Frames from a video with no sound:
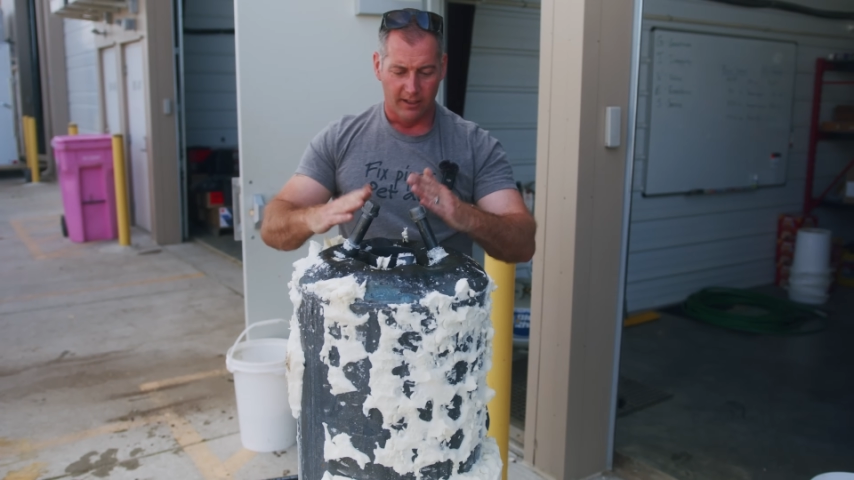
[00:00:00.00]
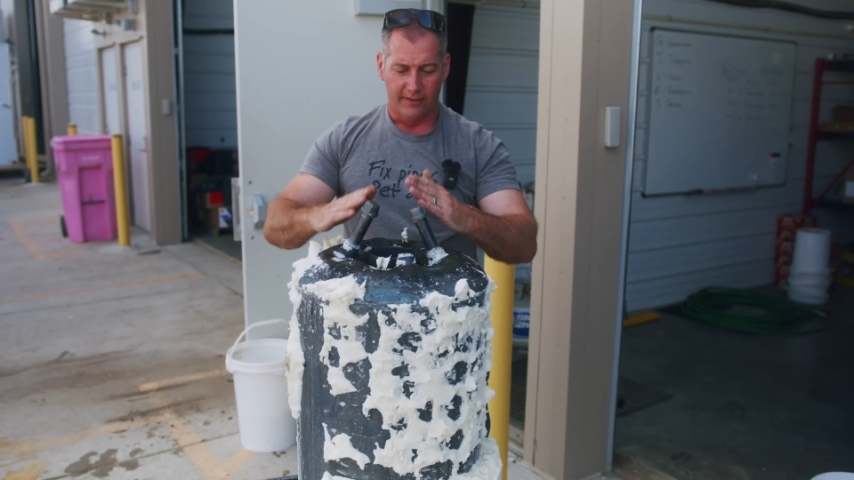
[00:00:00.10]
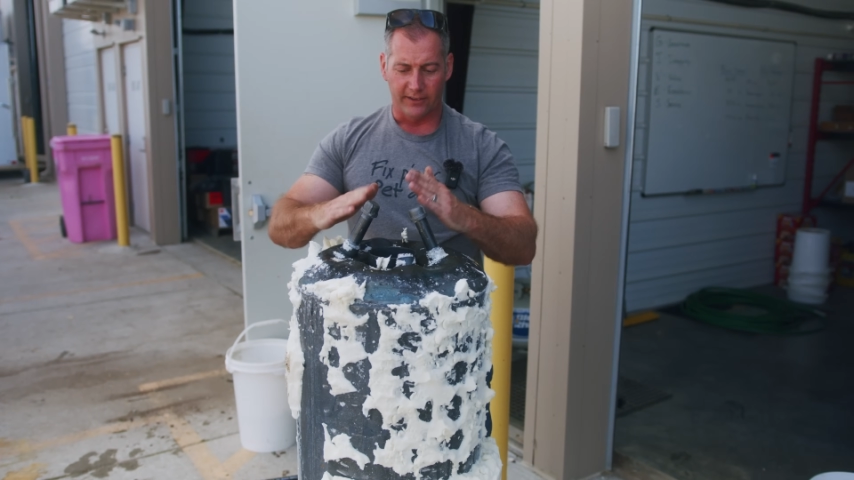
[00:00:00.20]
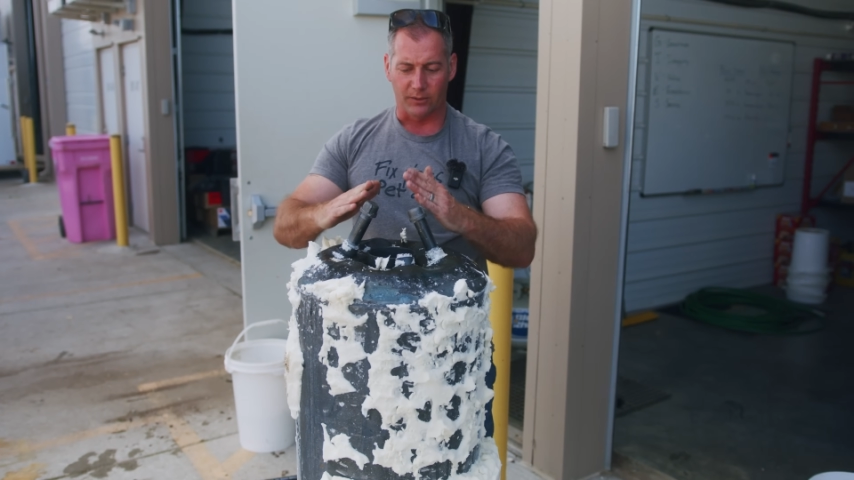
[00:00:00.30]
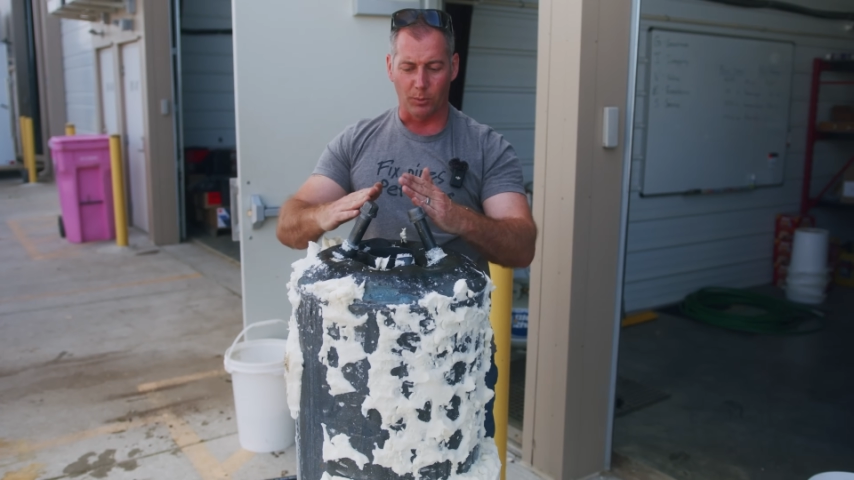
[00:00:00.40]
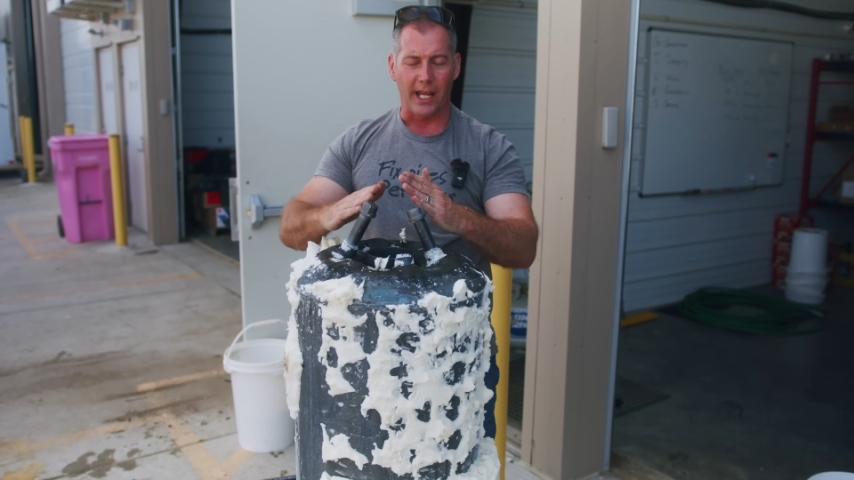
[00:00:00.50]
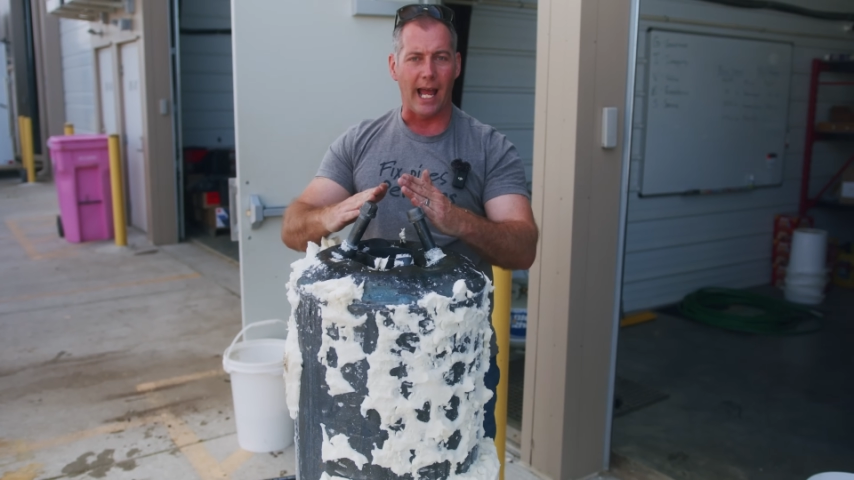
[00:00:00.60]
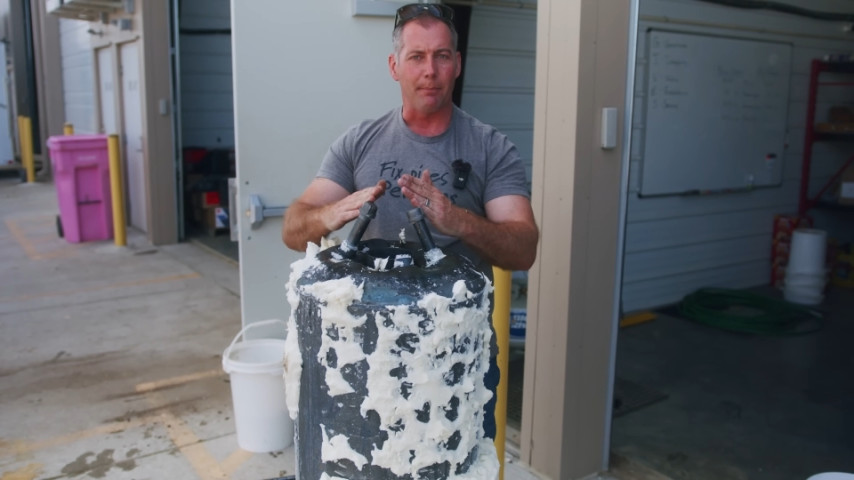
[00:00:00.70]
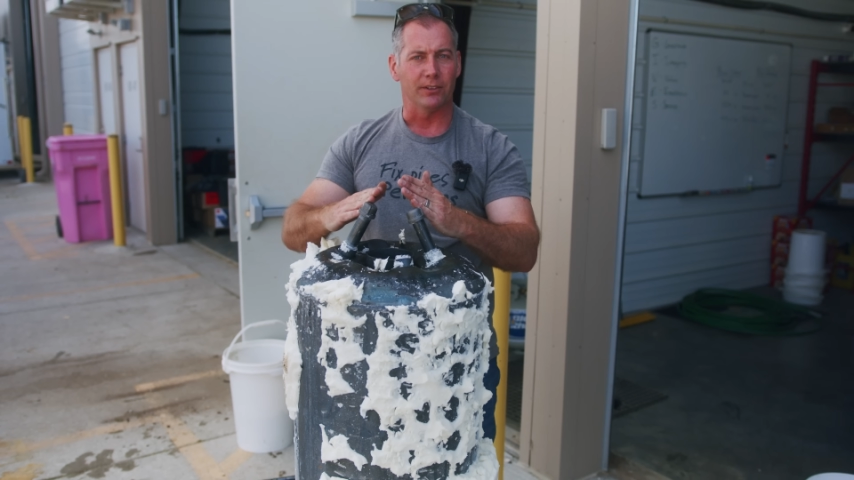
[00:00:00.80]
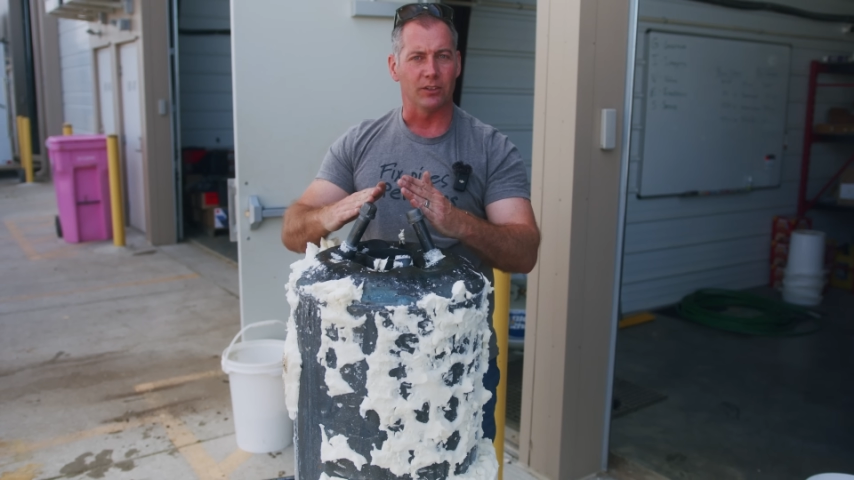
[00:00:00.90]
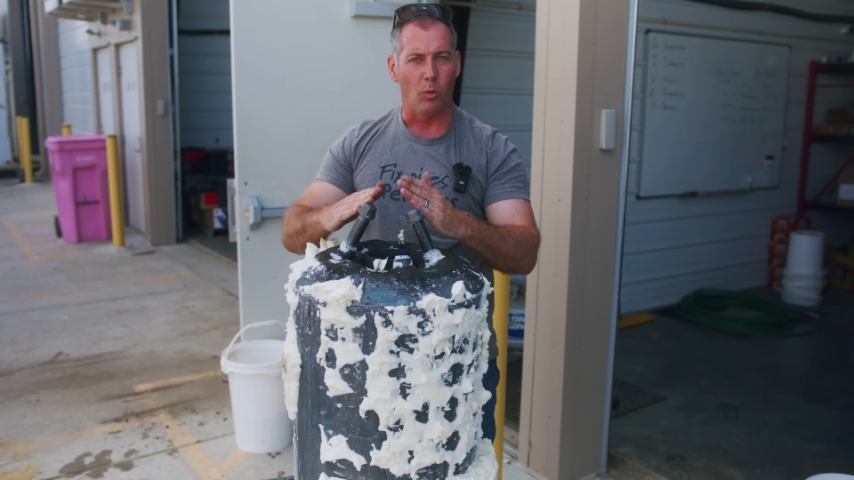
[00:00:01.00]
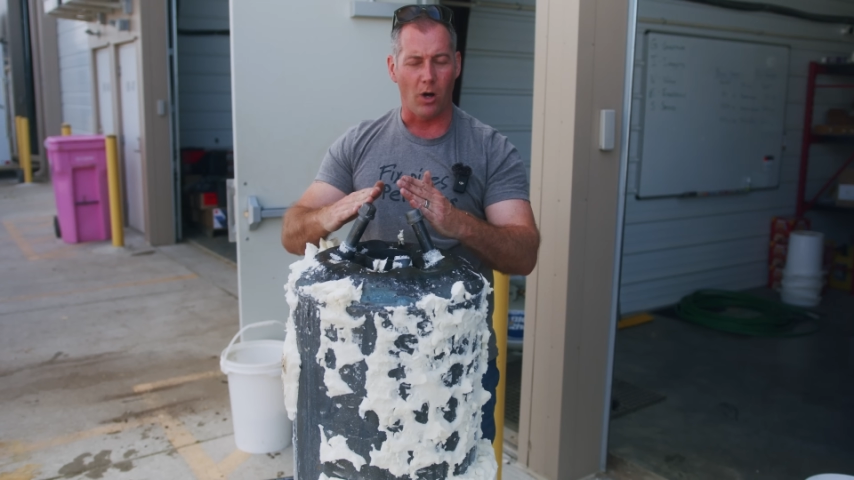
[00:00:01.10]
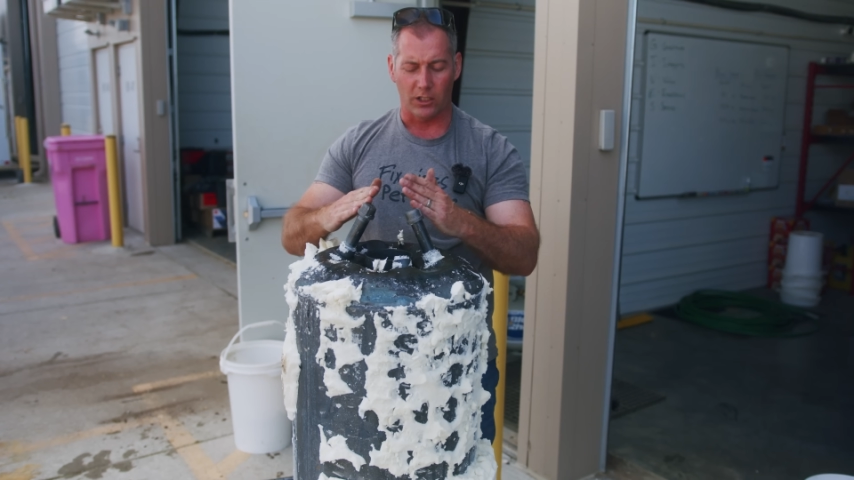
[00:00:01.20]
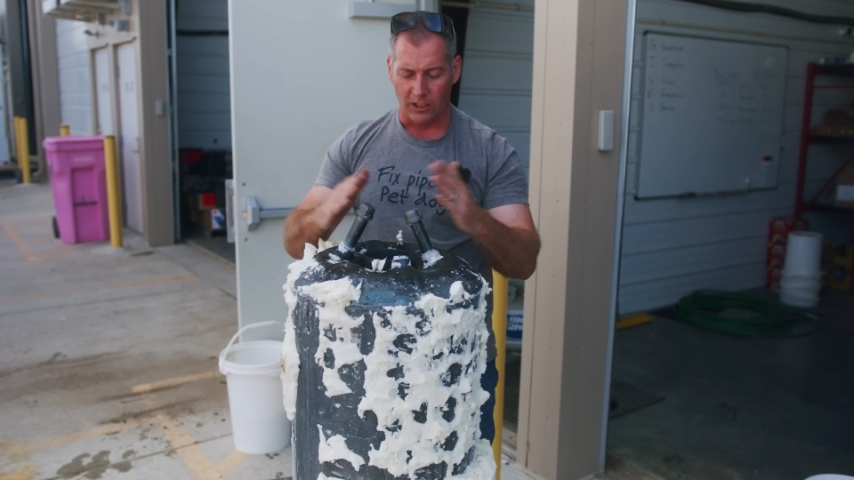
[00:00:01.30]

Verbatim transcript: this is what happens to water